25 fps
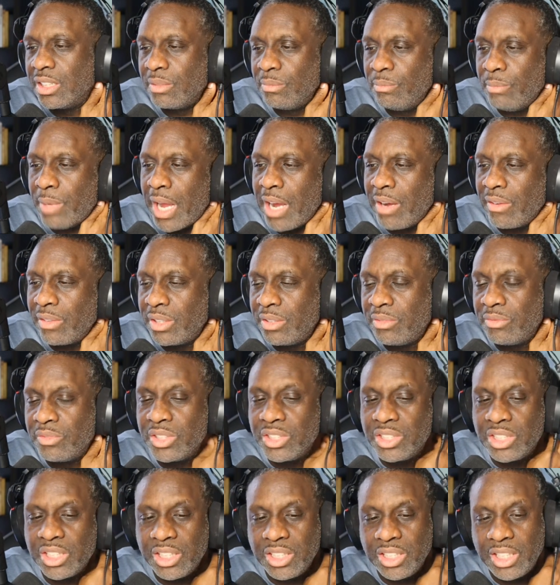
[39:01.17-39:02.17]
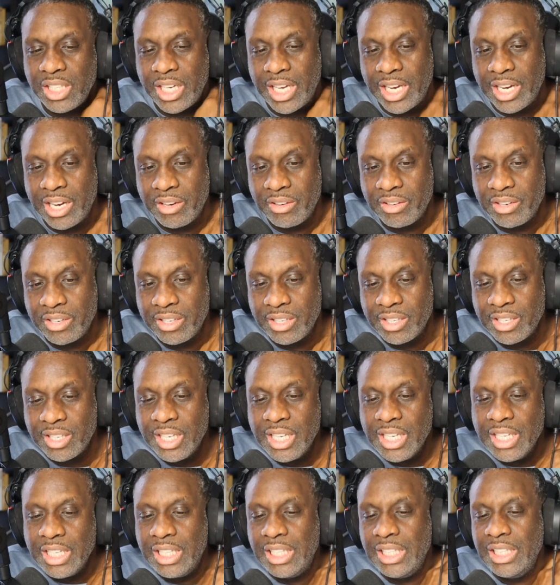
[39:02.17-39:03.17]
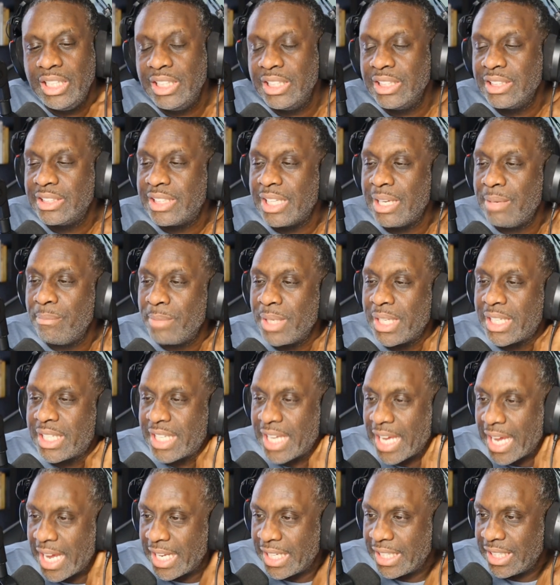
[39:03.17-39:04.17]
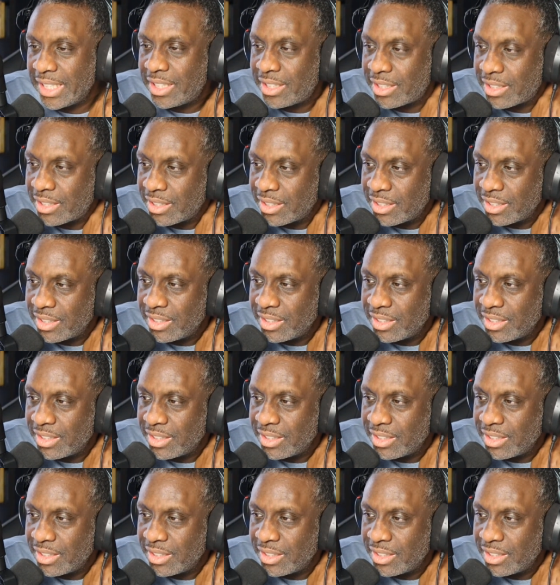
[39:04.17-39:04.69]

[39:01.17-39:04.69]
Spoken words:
the Maryland, Virginia area. He is a mechanic.